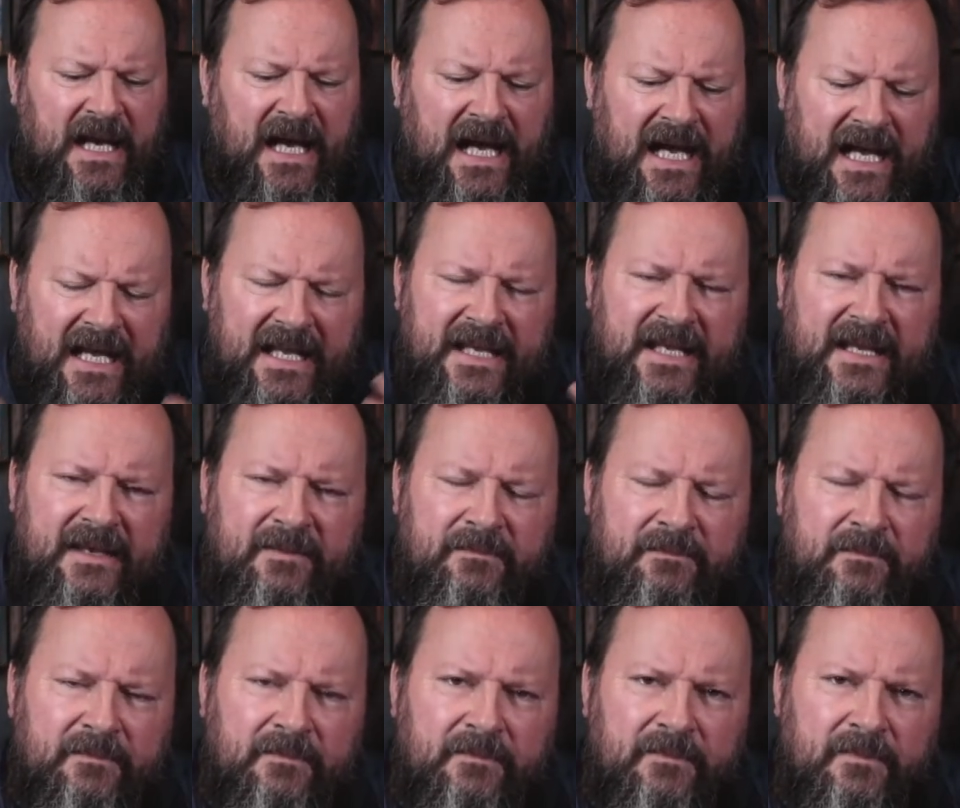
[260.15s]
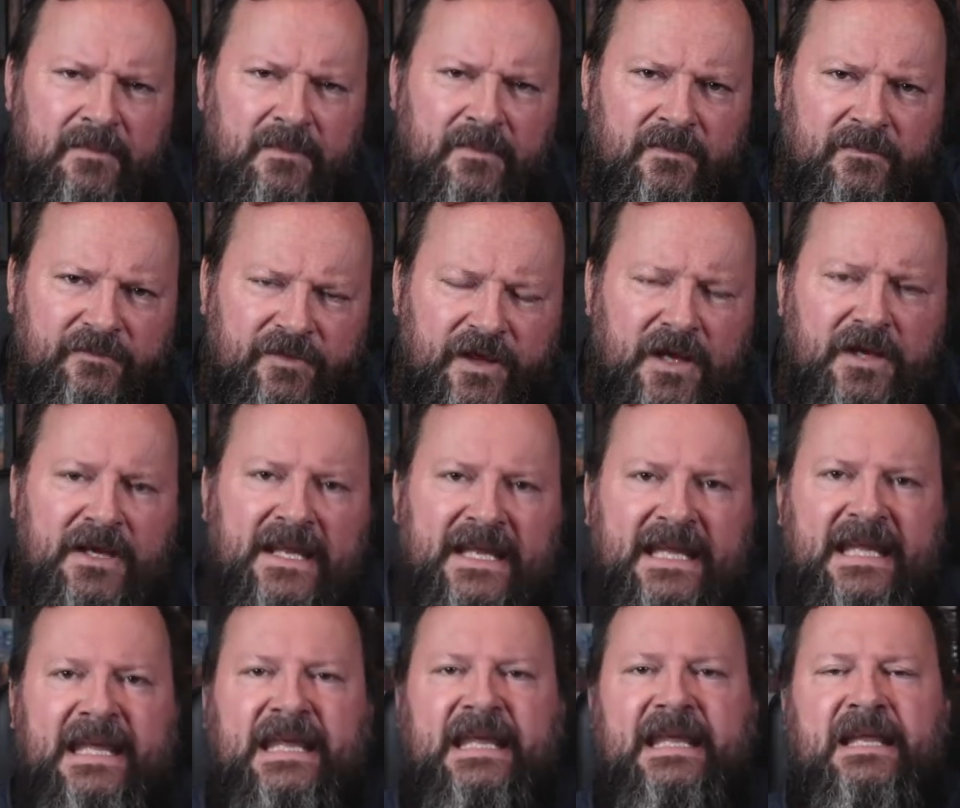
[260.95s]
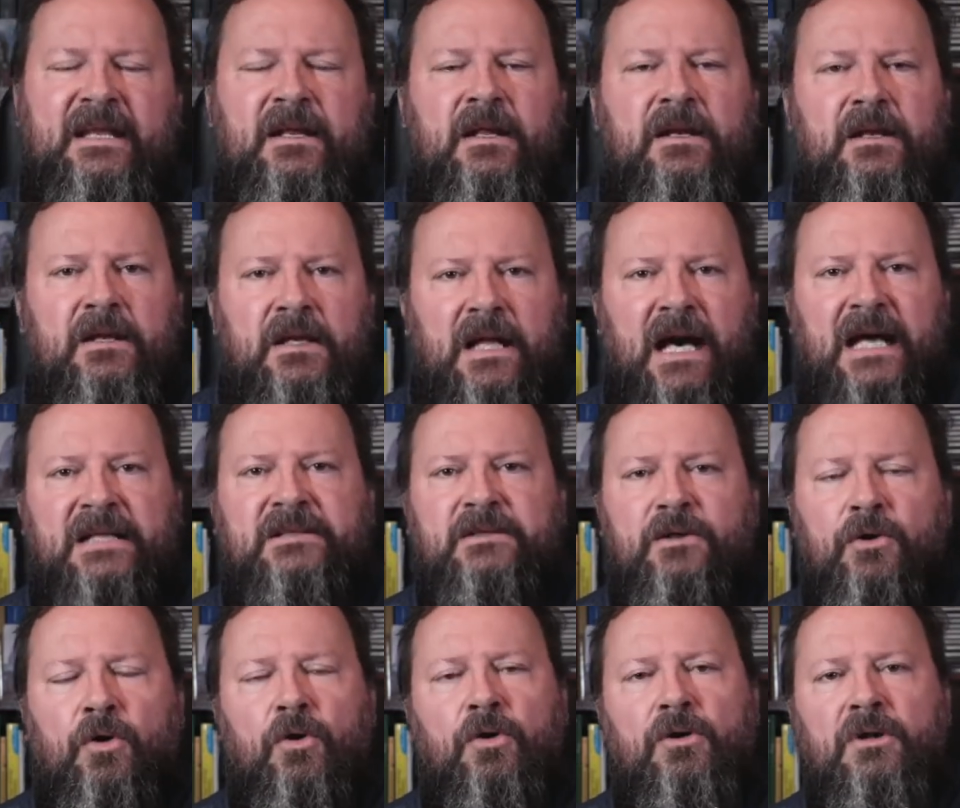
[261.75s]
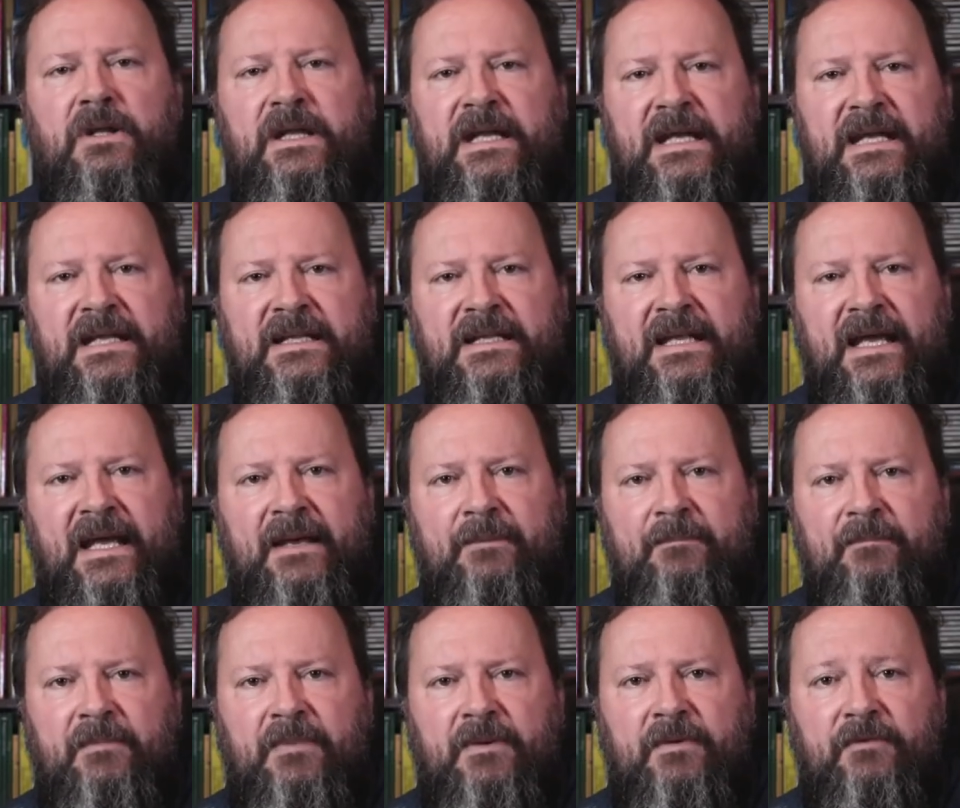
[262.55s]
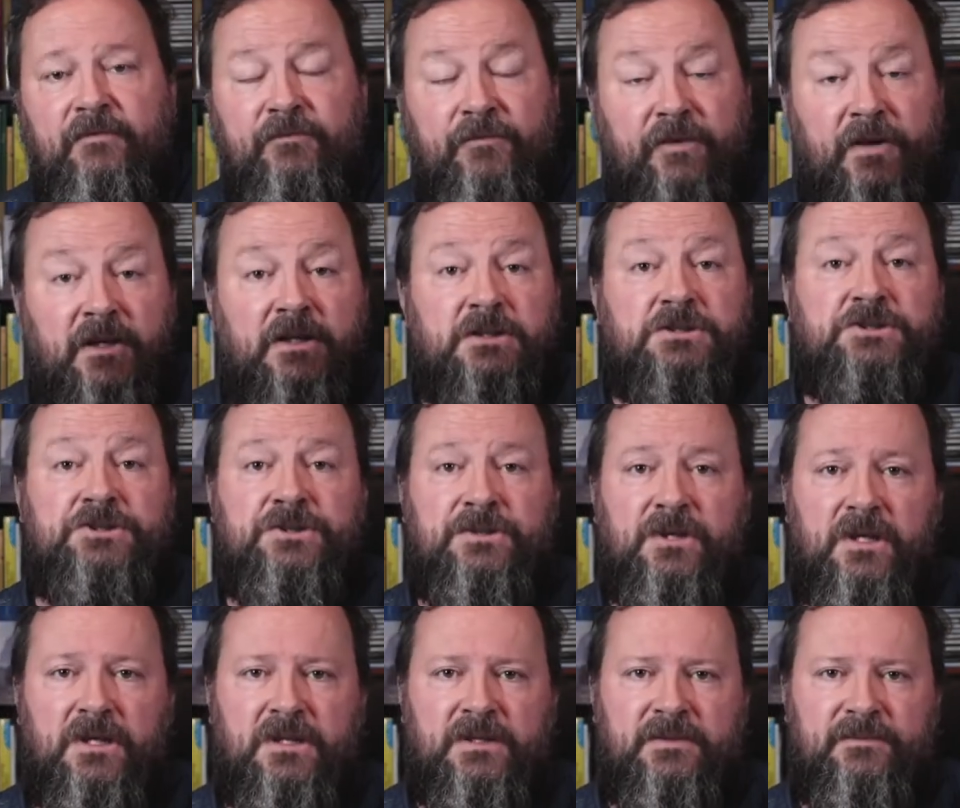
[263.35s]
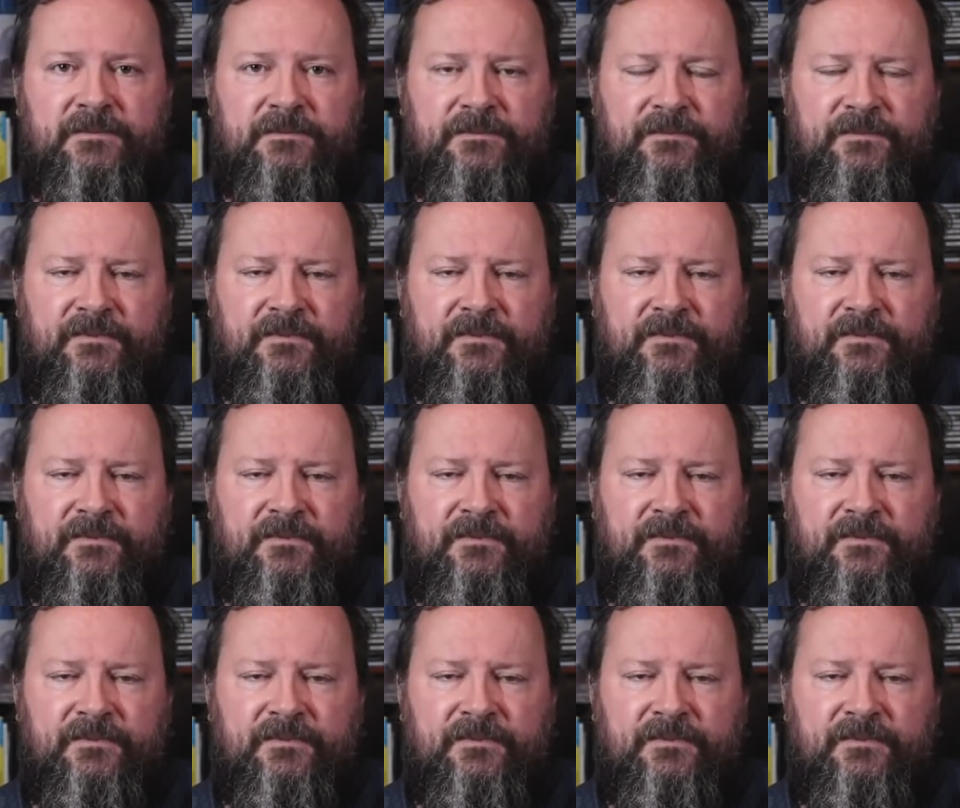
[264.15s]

I am very keen not calling them virtual.